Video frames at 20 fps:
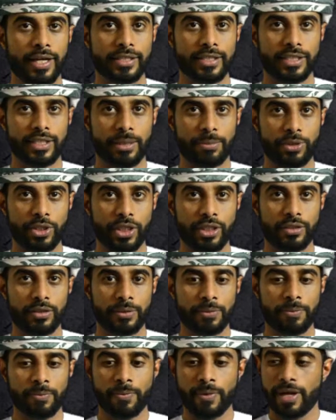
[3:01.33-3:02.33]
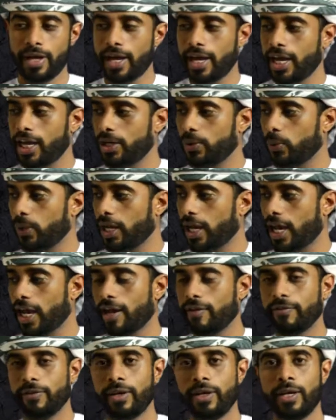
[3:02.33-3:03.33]
a subject, and we
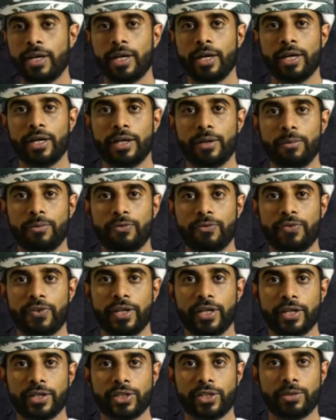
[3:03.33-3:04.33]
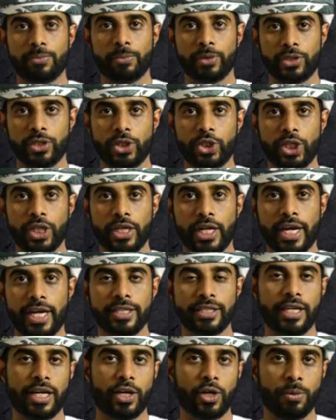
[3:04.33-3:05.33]
have first position as
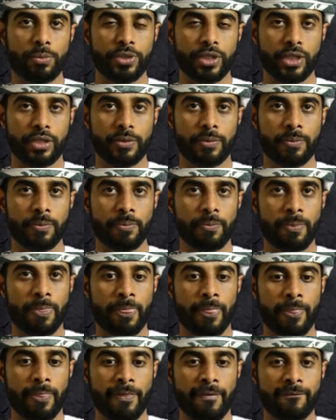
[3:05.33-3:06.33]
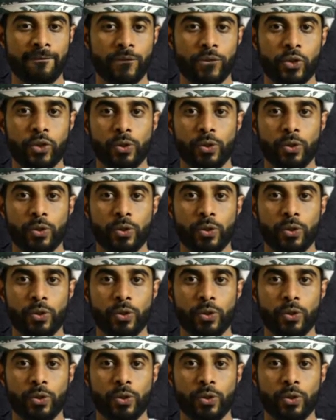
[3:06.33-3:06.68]
an object. So